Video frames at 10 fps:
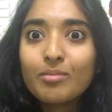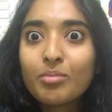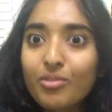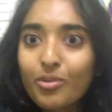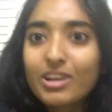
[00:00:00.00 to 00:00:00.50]

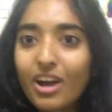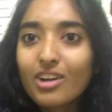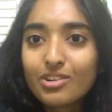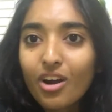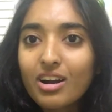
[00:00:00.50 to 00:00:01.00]
before it
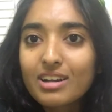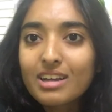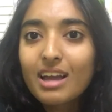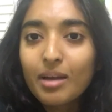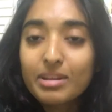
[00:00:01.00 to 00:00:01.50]
got dark.
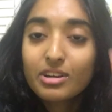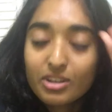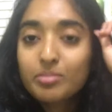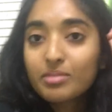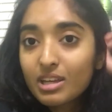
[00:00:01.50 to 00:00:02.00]
I mean,
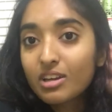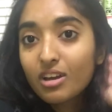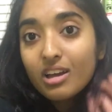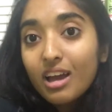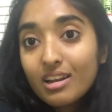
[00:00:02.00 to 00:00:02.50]

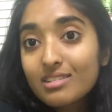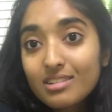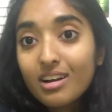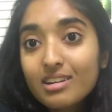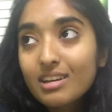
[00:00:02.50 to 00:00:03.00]
it got
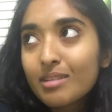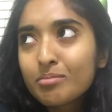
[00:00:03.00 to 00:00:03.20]
dark